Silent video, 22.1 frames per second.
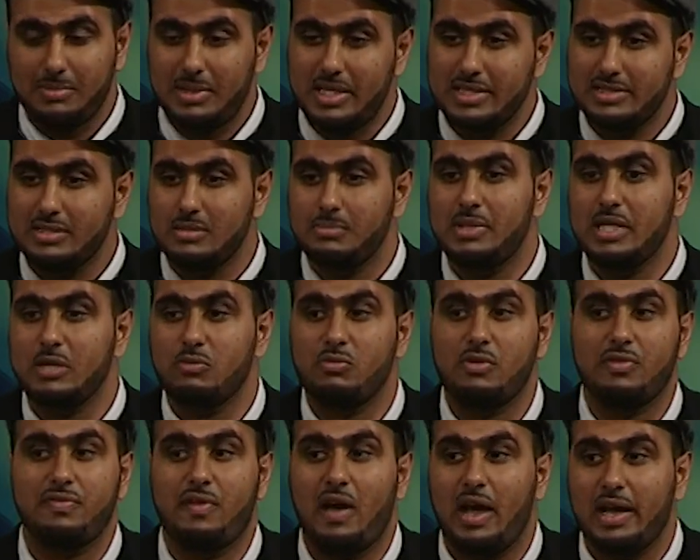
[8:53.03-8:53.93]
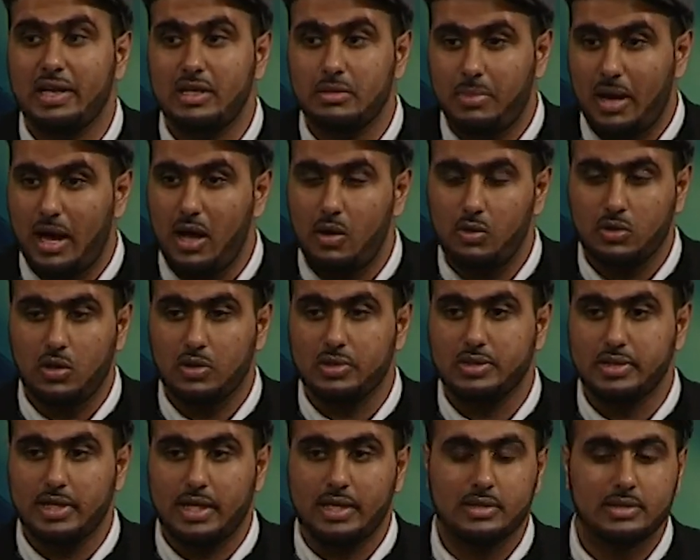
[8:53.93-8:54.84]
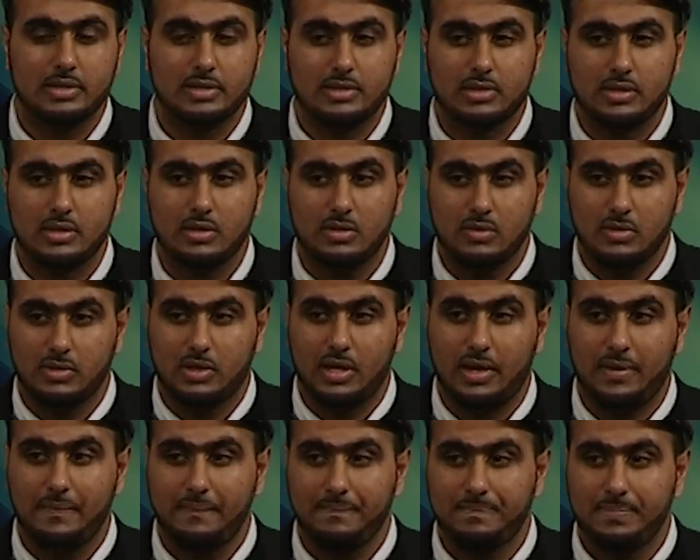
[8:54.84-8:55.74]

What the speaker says: isn't being refined by our context. Okay?